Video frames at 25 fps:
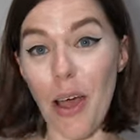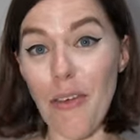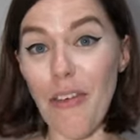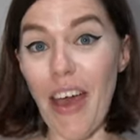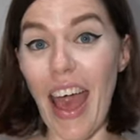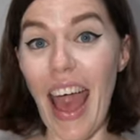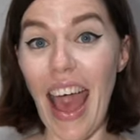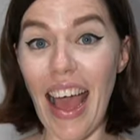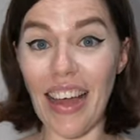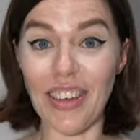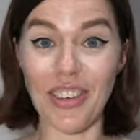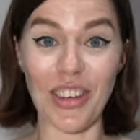I've
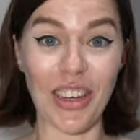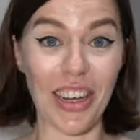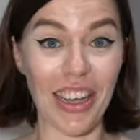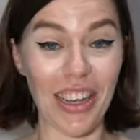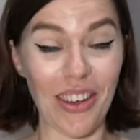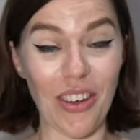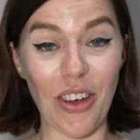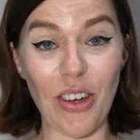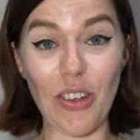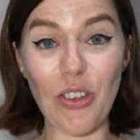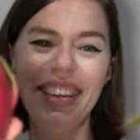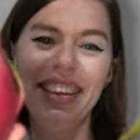actually
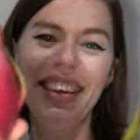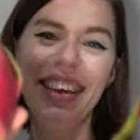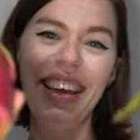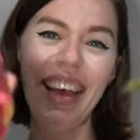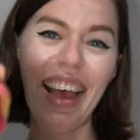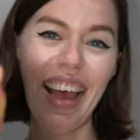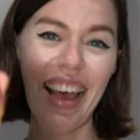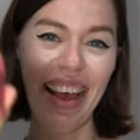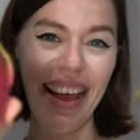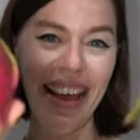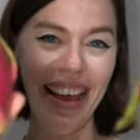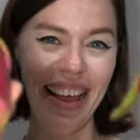got
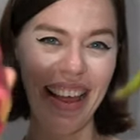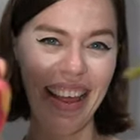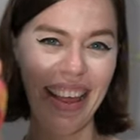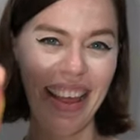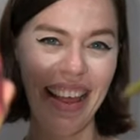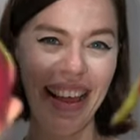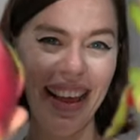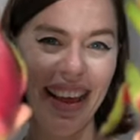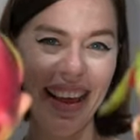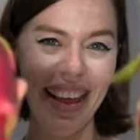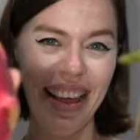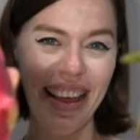two dragon
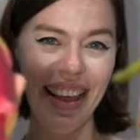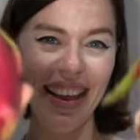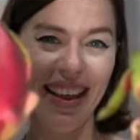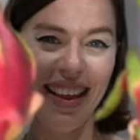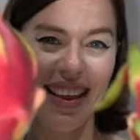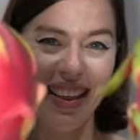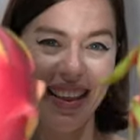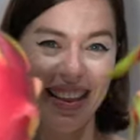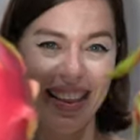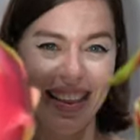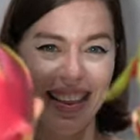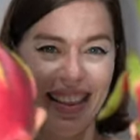fruits here
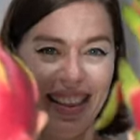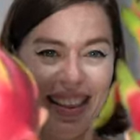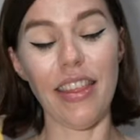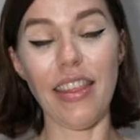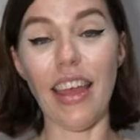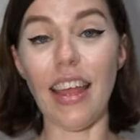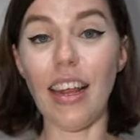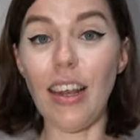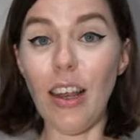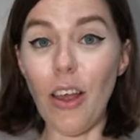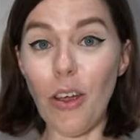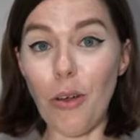today.
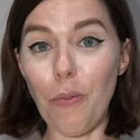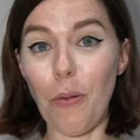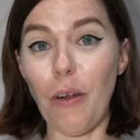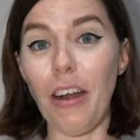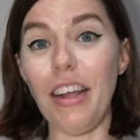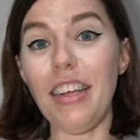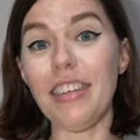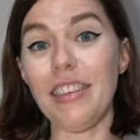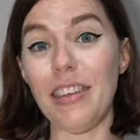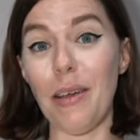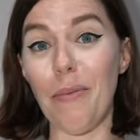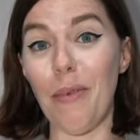They look
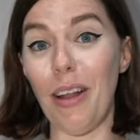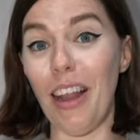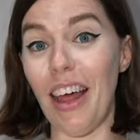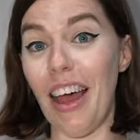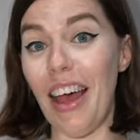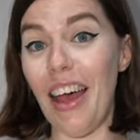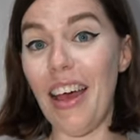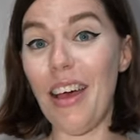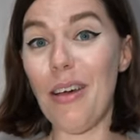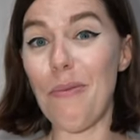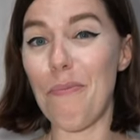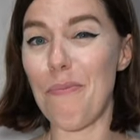pretty
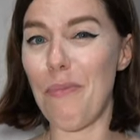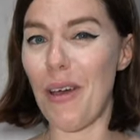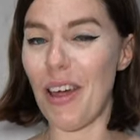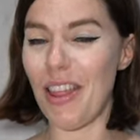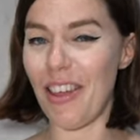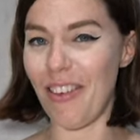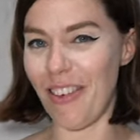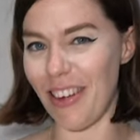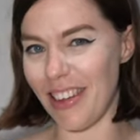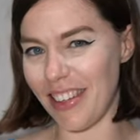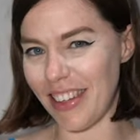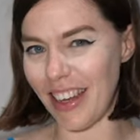similar, but
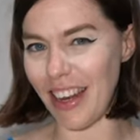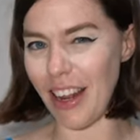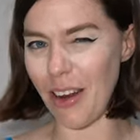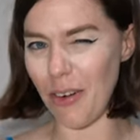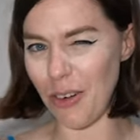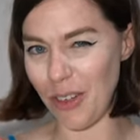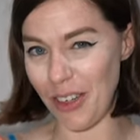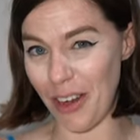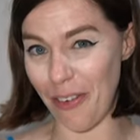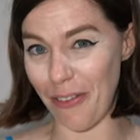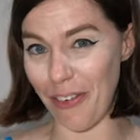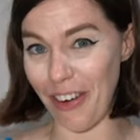there is a
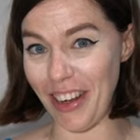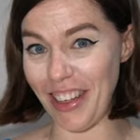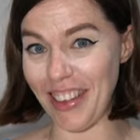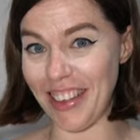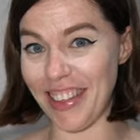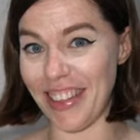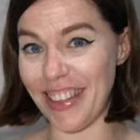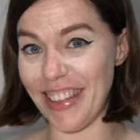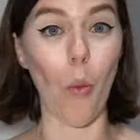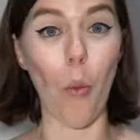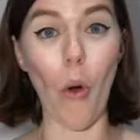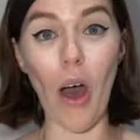little
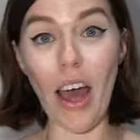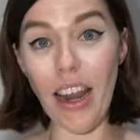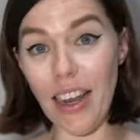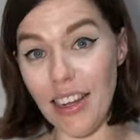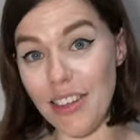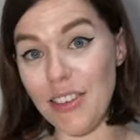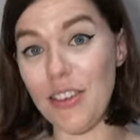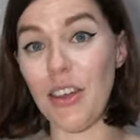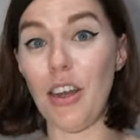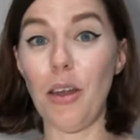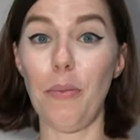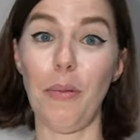difference. One
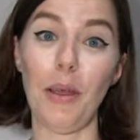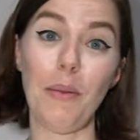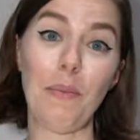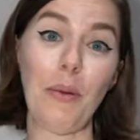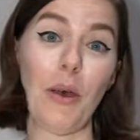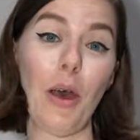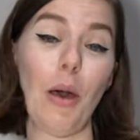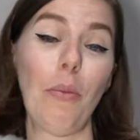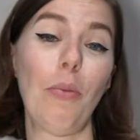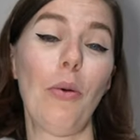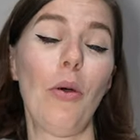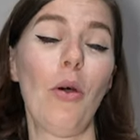is gonna be
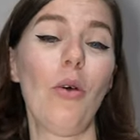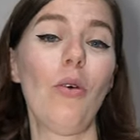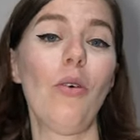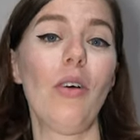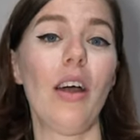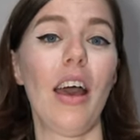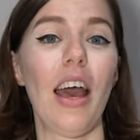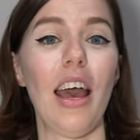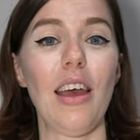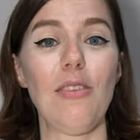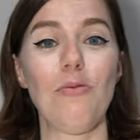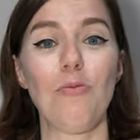purple
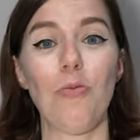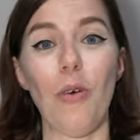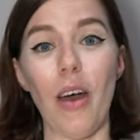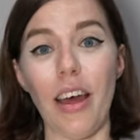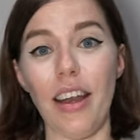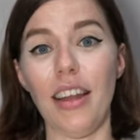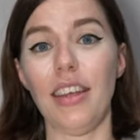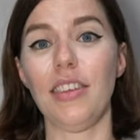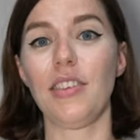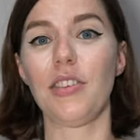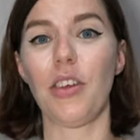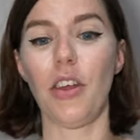and
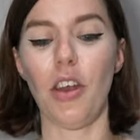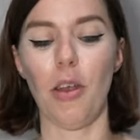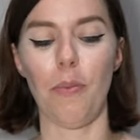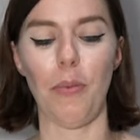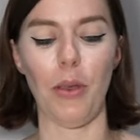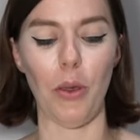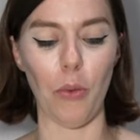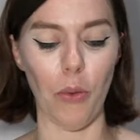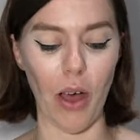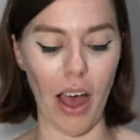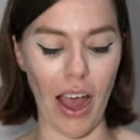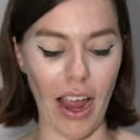one is gonna
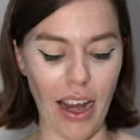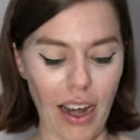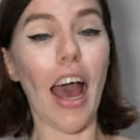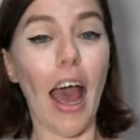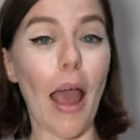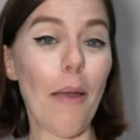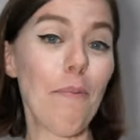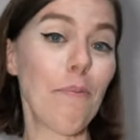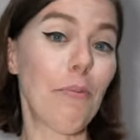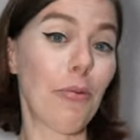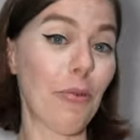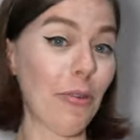be white.
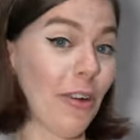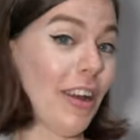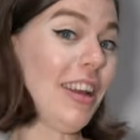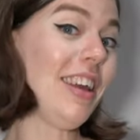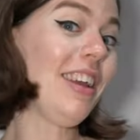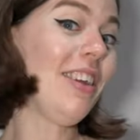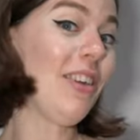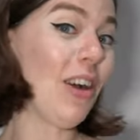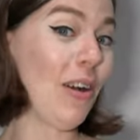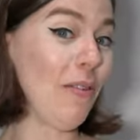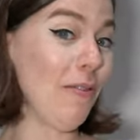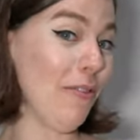I'm
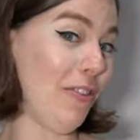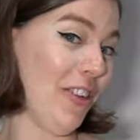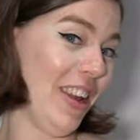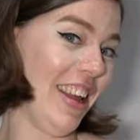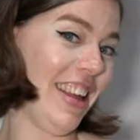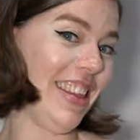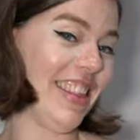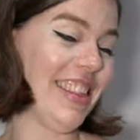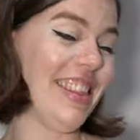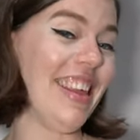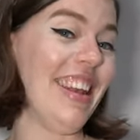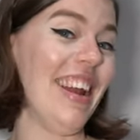pretty
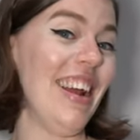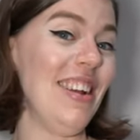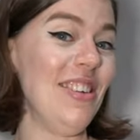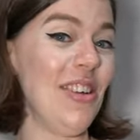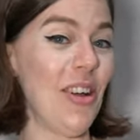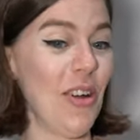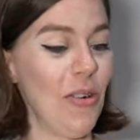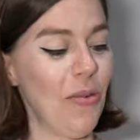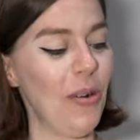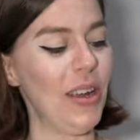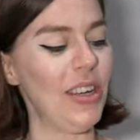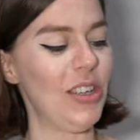confident that I
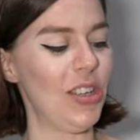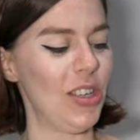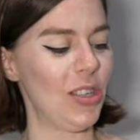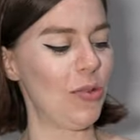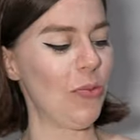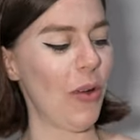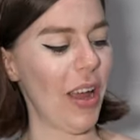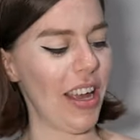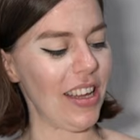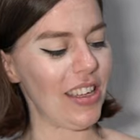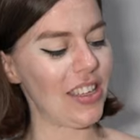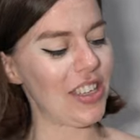know which is
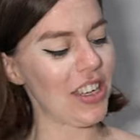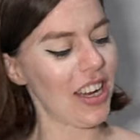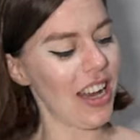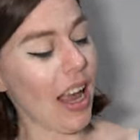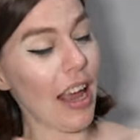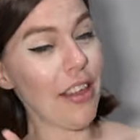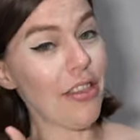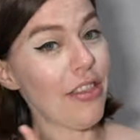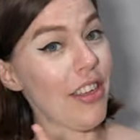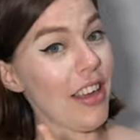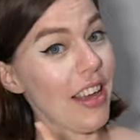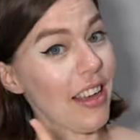which.
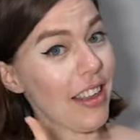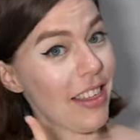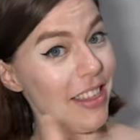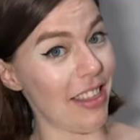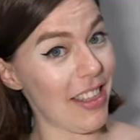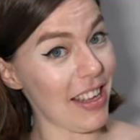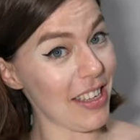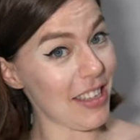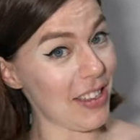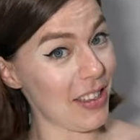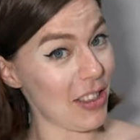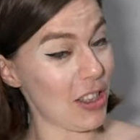I think
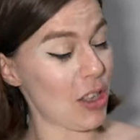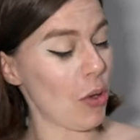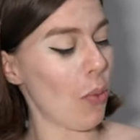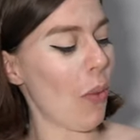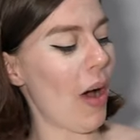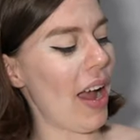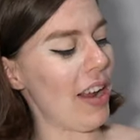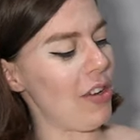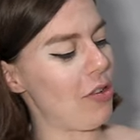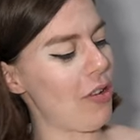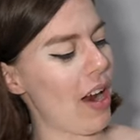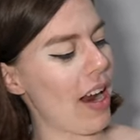this is the
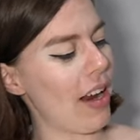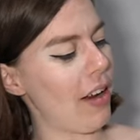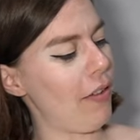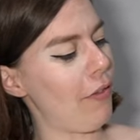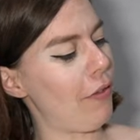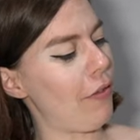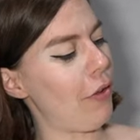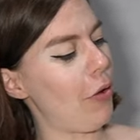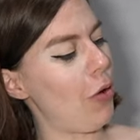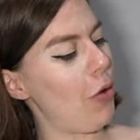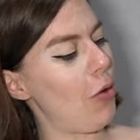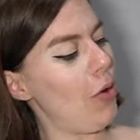white dragon
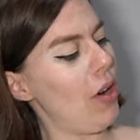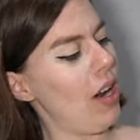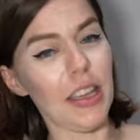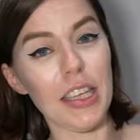fruit.